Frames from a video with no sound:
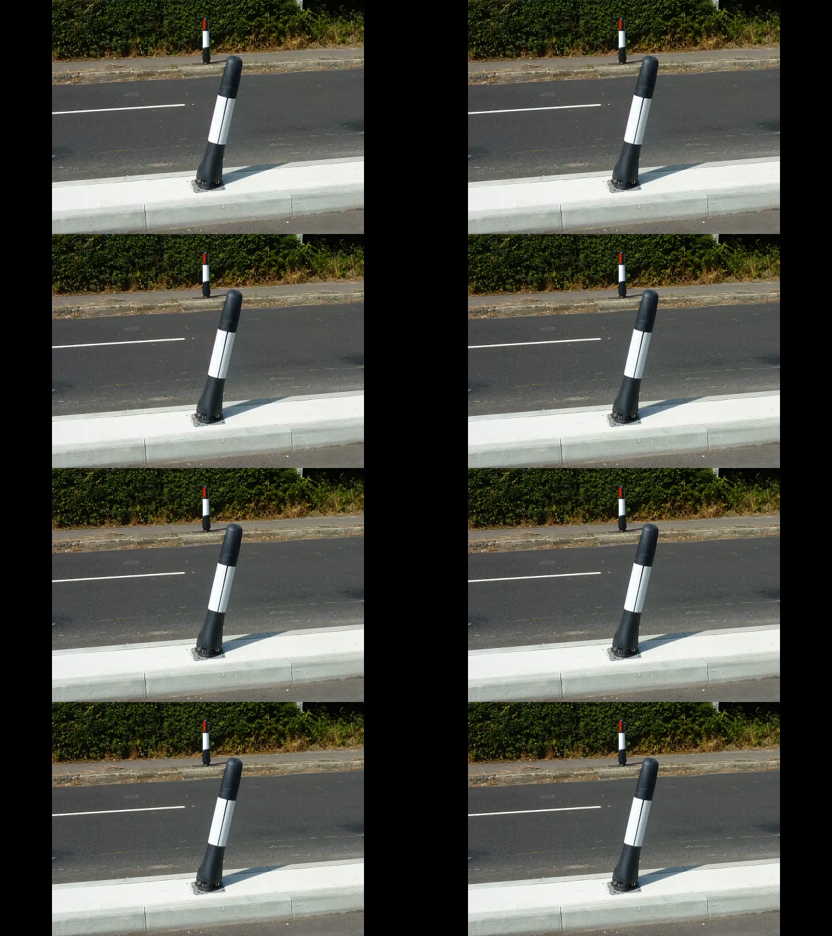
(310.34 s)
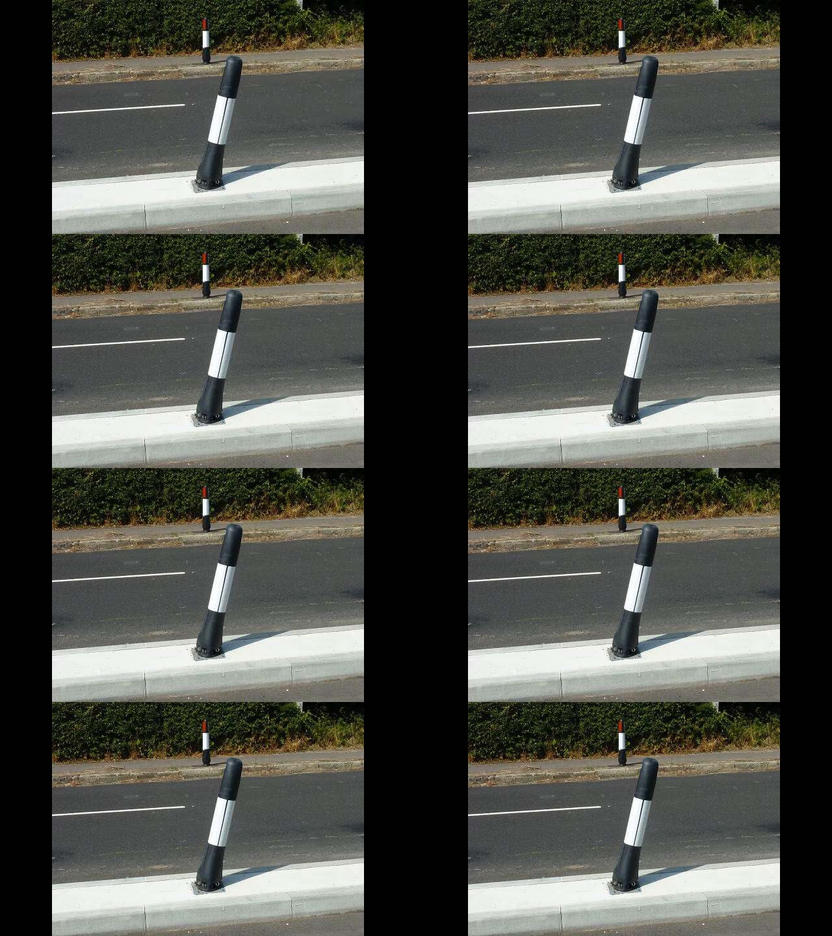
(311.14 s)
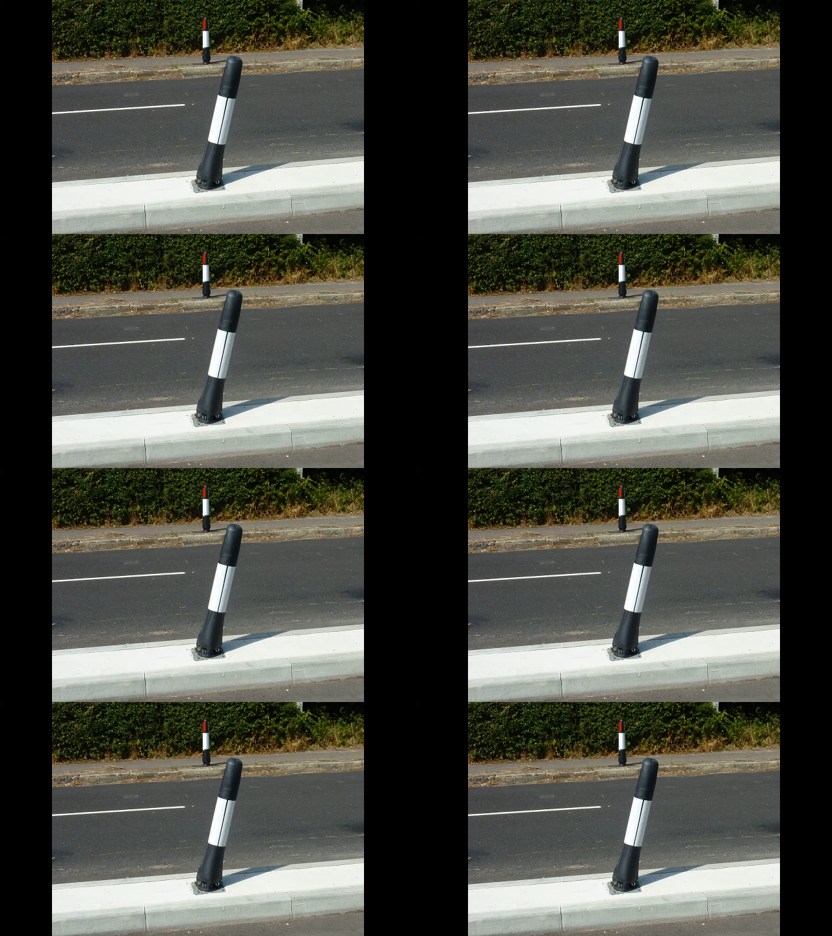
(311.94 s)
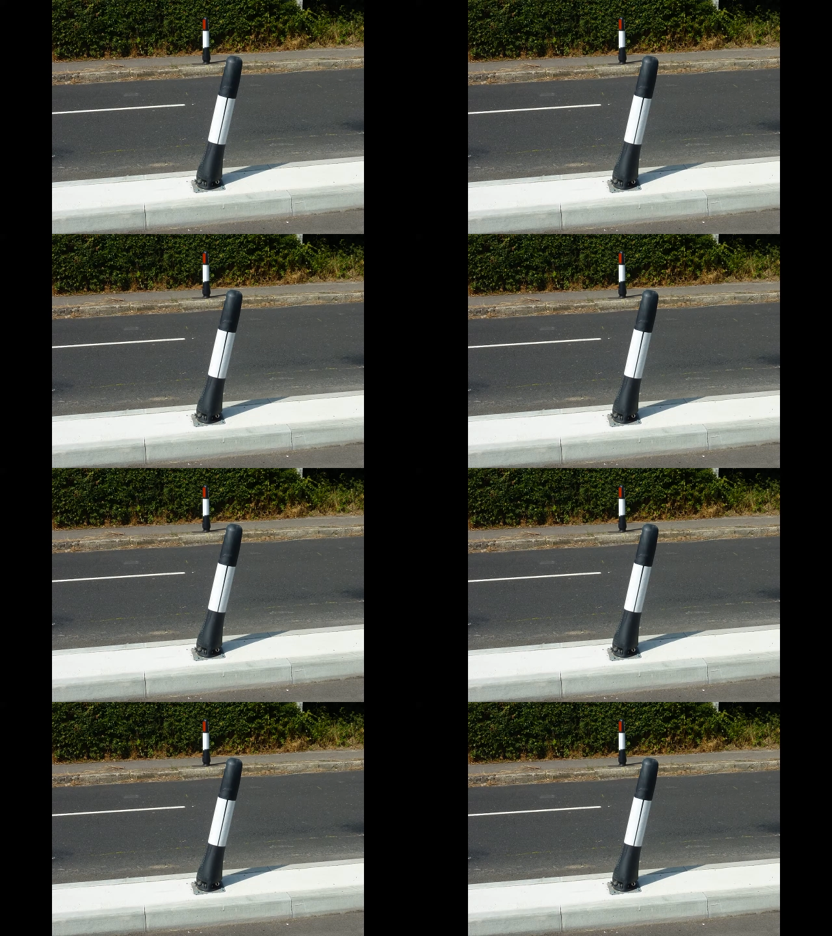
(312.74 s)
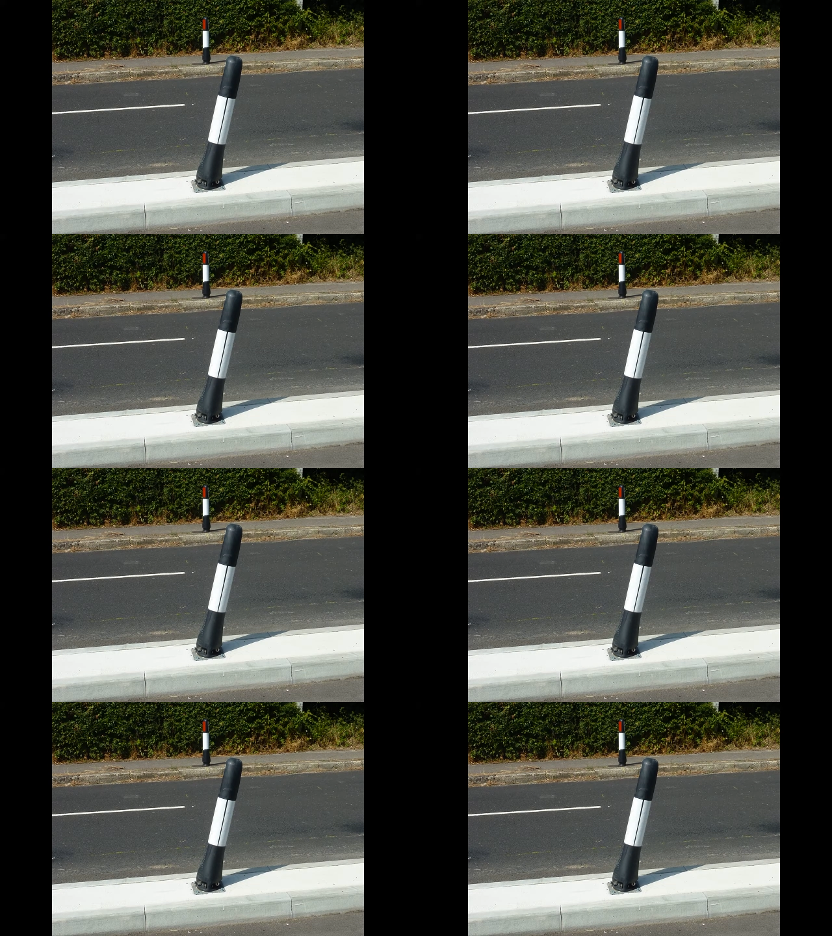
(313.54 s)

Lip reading: No face is visible, so there are no lips to read.